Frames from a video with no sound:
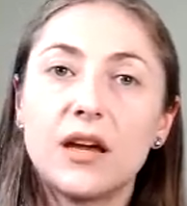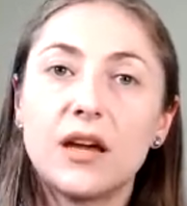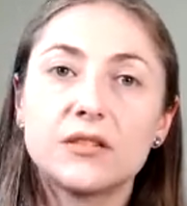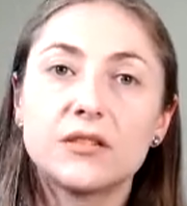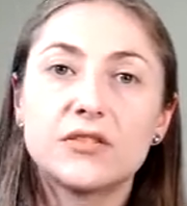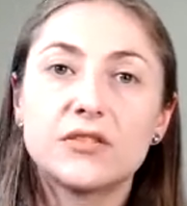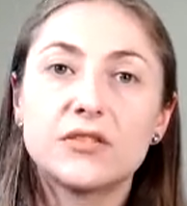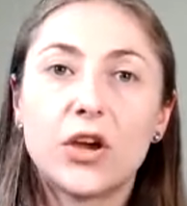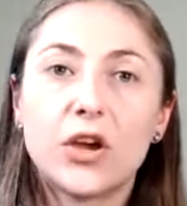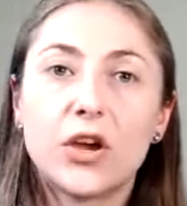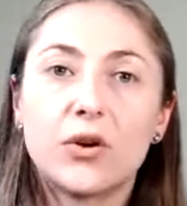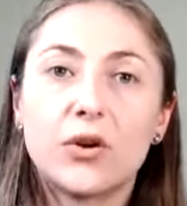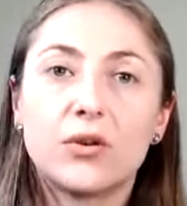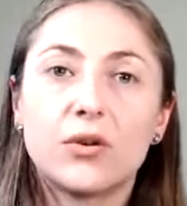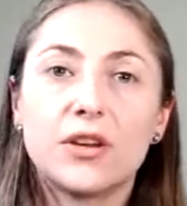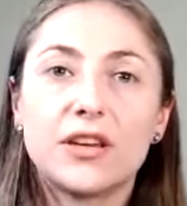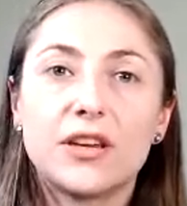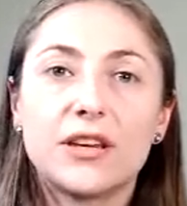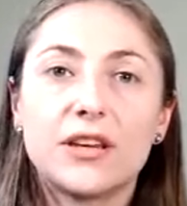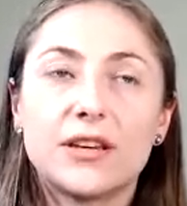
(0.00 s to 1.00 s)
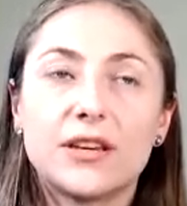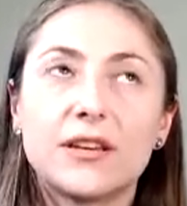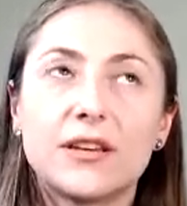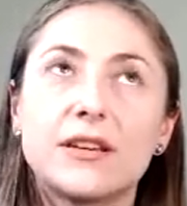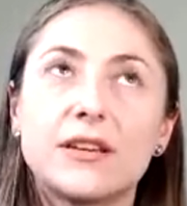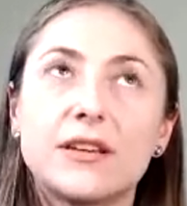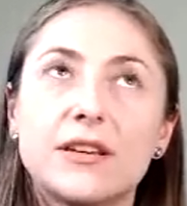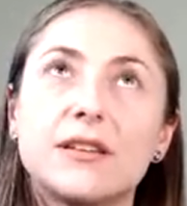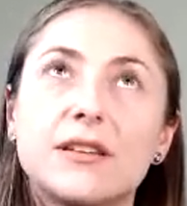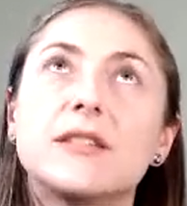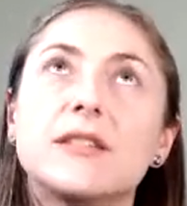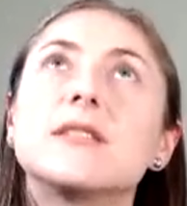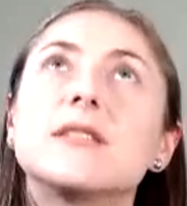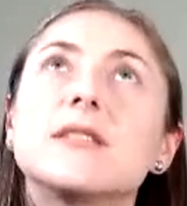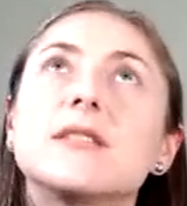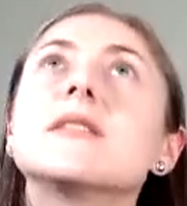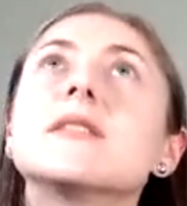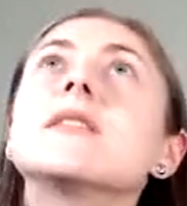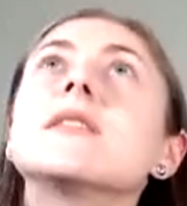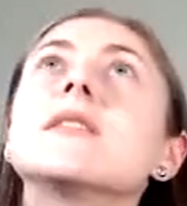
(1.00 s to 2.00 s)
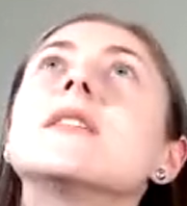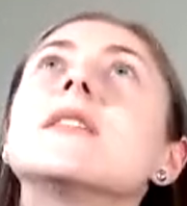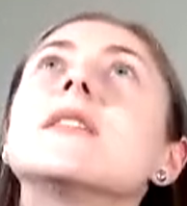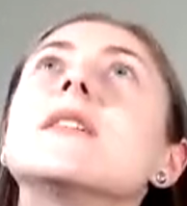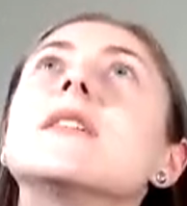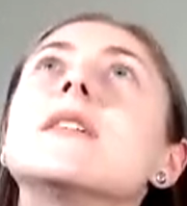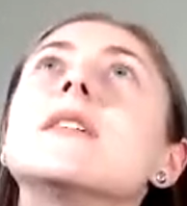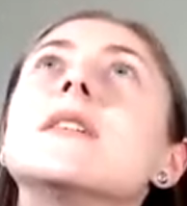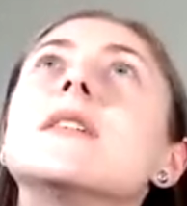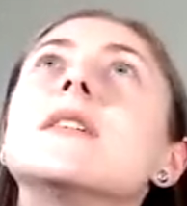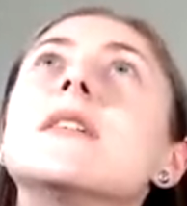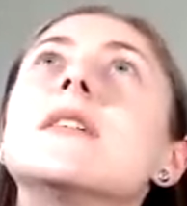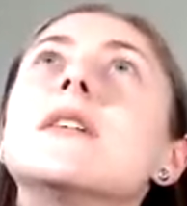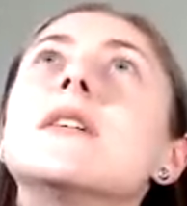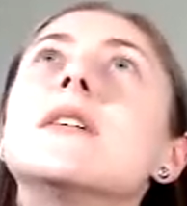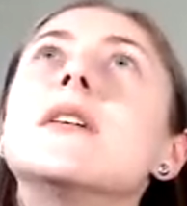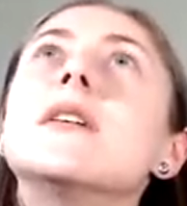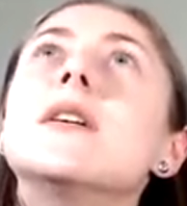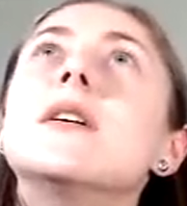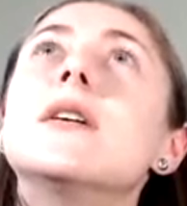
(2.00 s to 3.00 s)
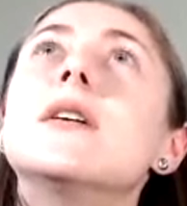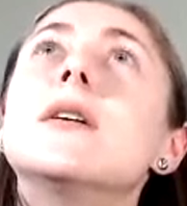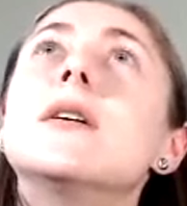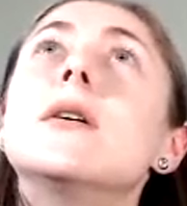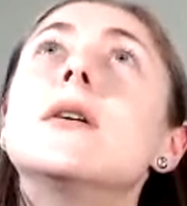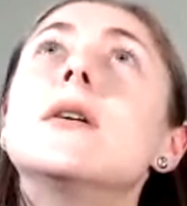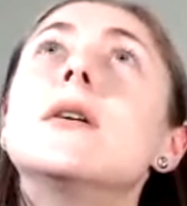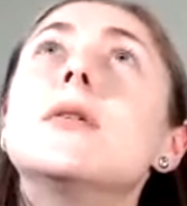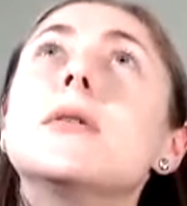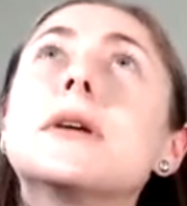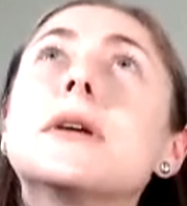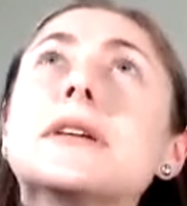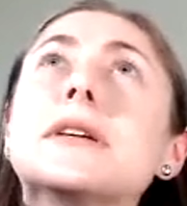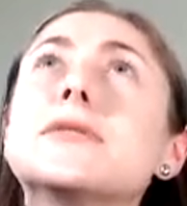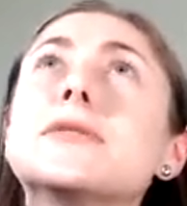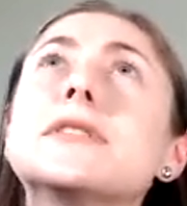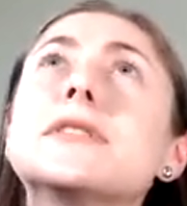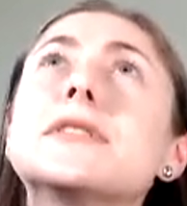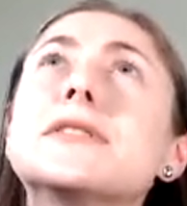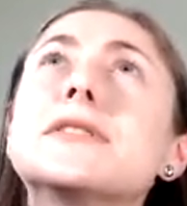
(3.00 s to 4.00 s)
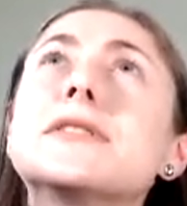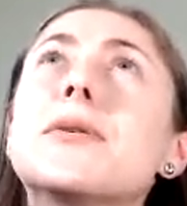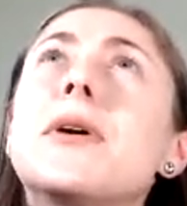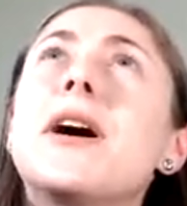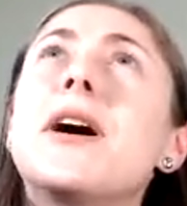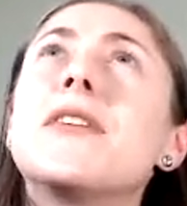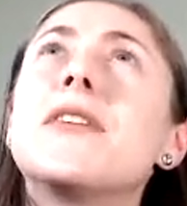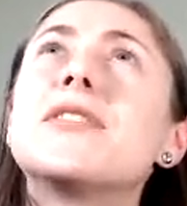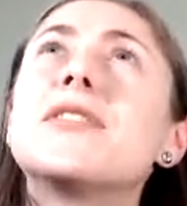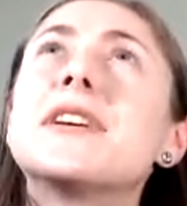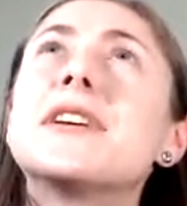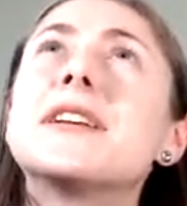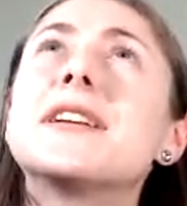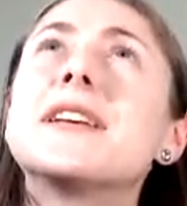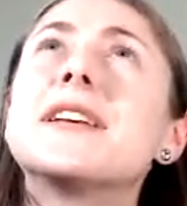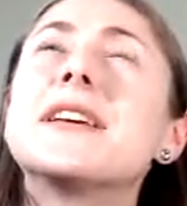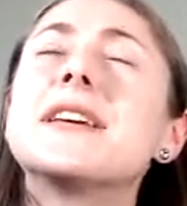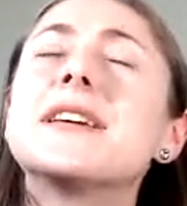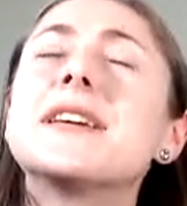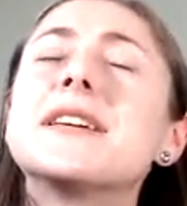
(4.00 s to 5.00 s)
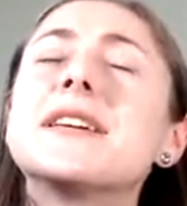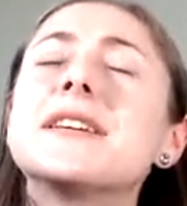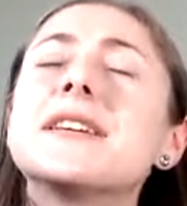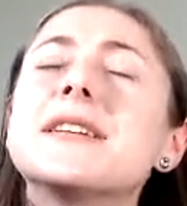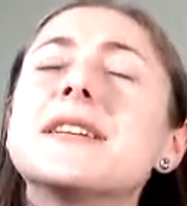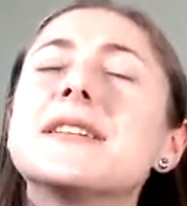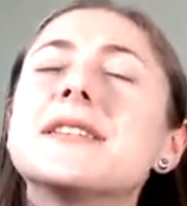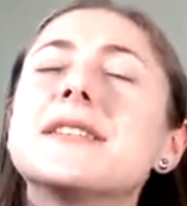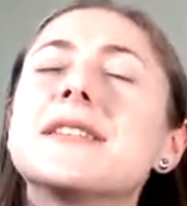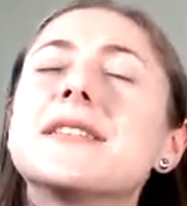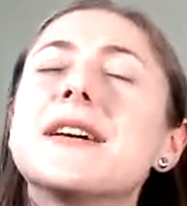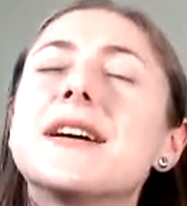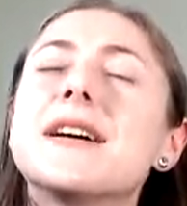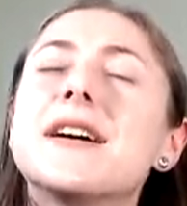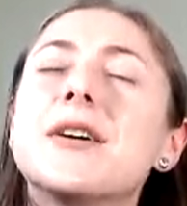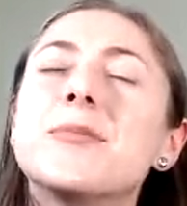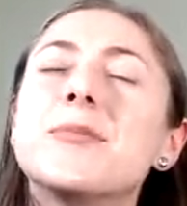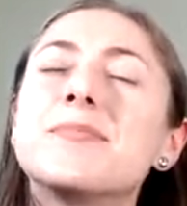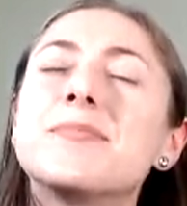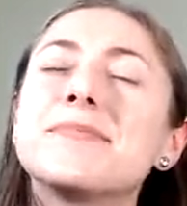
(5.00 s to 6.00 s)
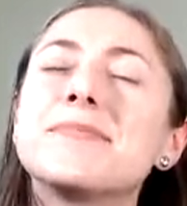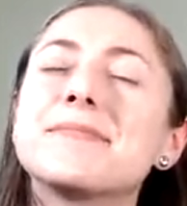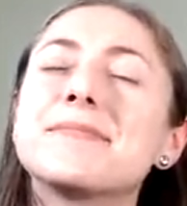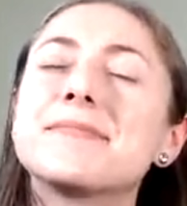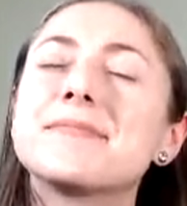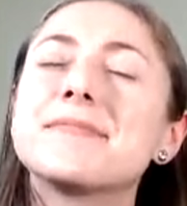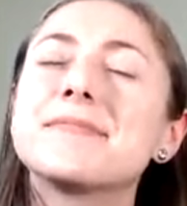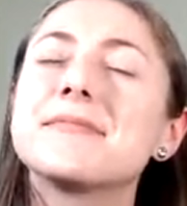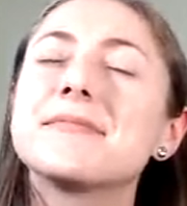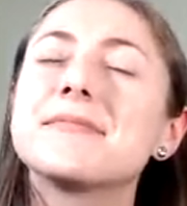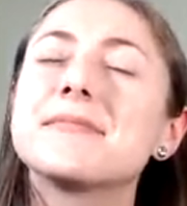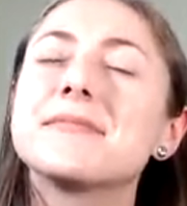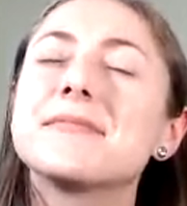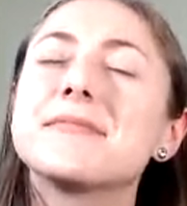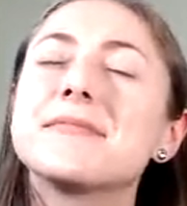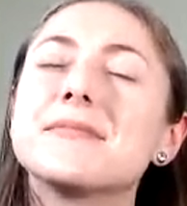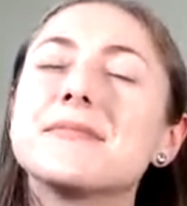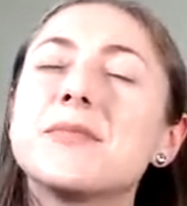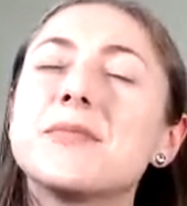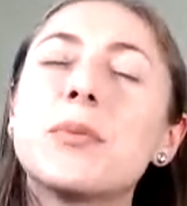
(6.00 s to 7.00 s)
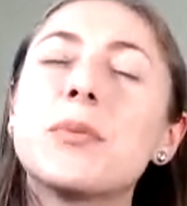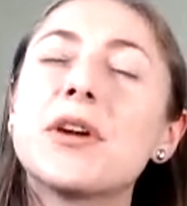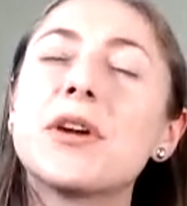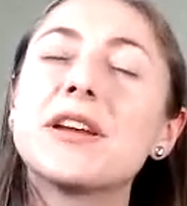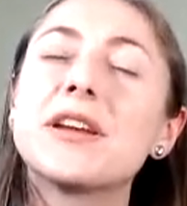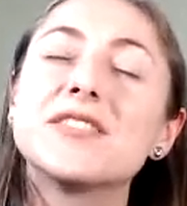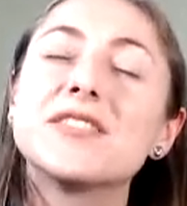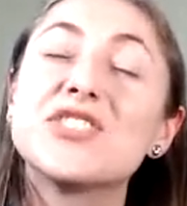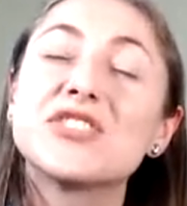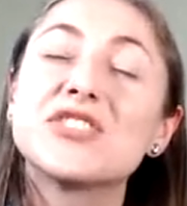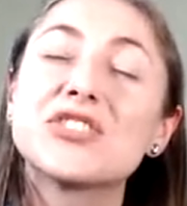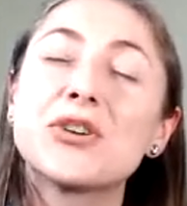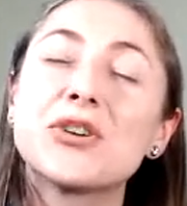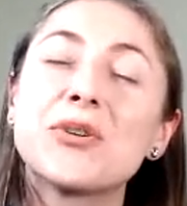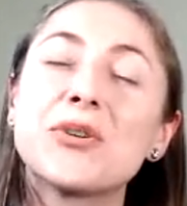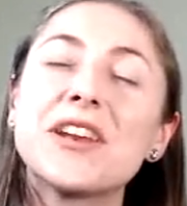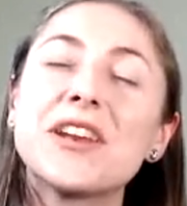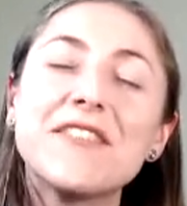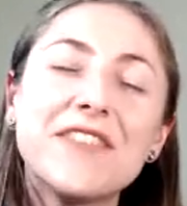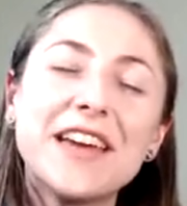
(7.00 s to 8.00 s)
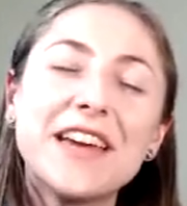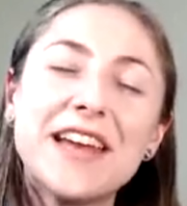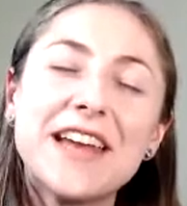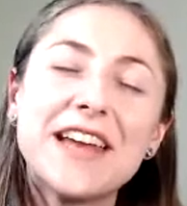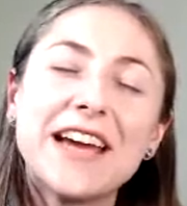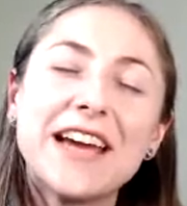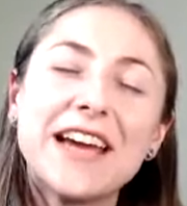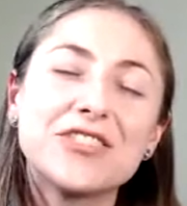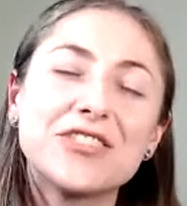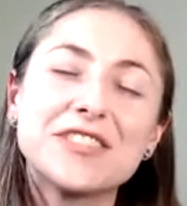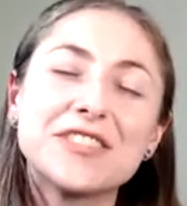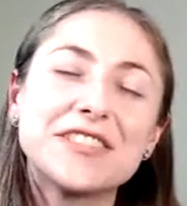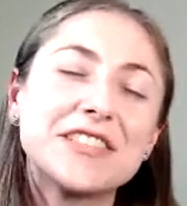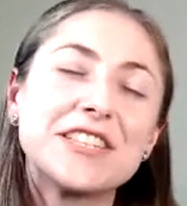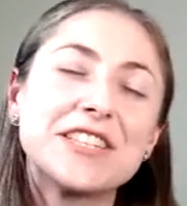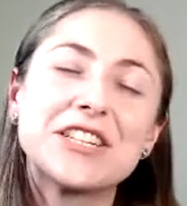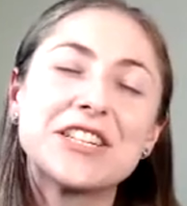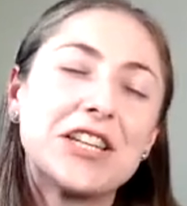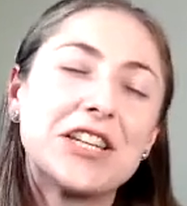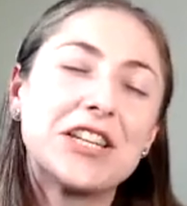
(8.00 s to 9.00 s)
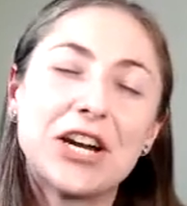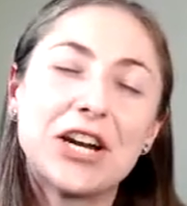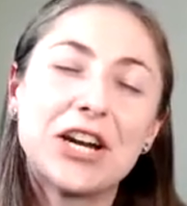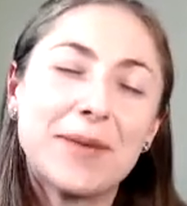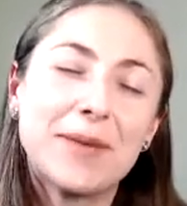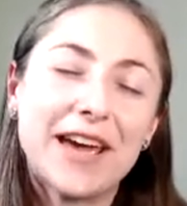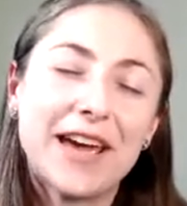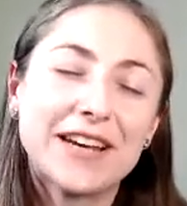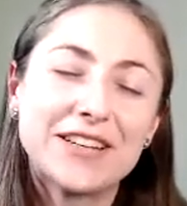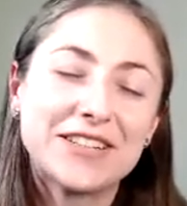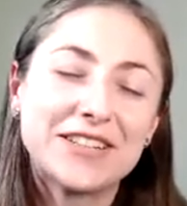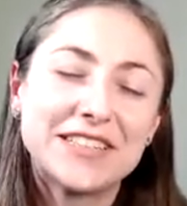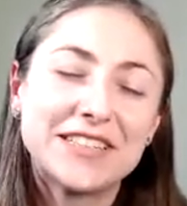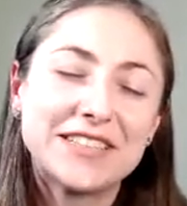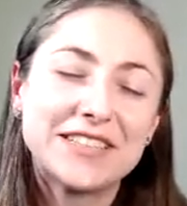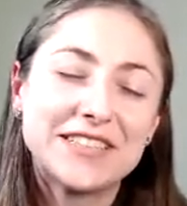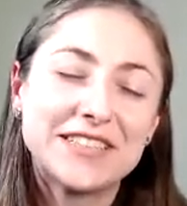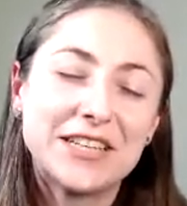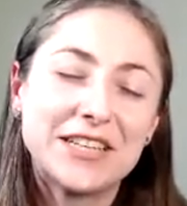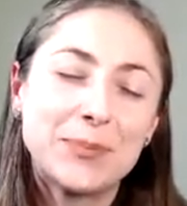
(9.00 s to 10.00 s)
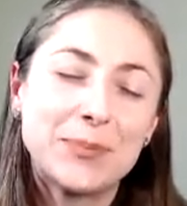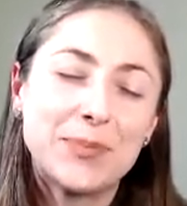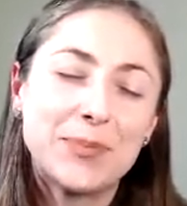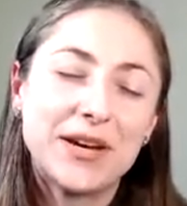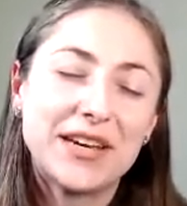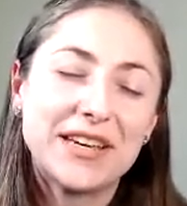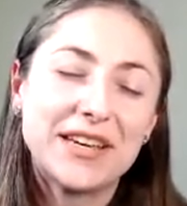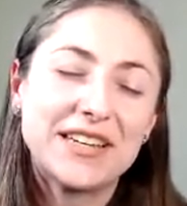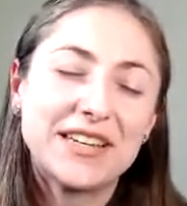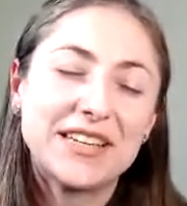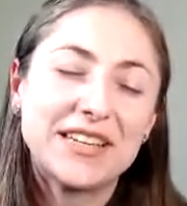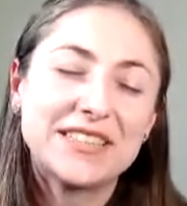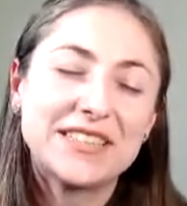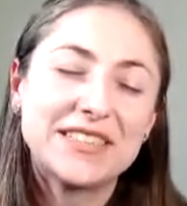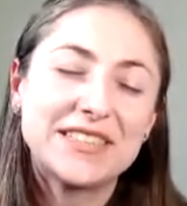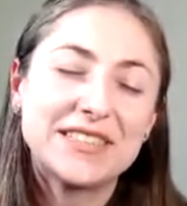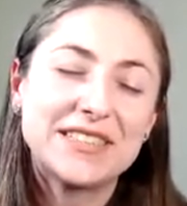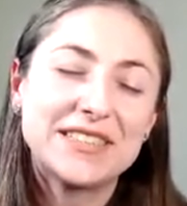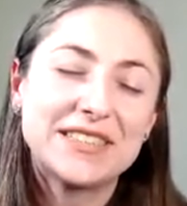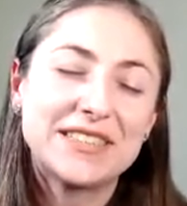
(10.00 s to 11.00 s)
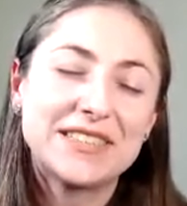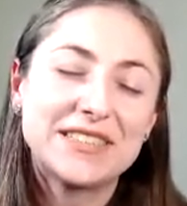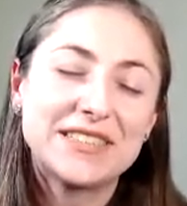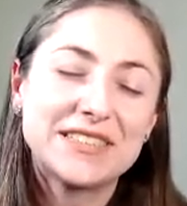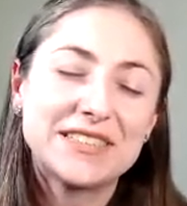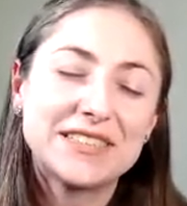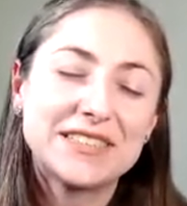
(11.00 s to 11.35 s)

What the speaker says: So it is, oh, I do this so often. It is, my brain's just going event accuracy and alarm accuracy, but it is,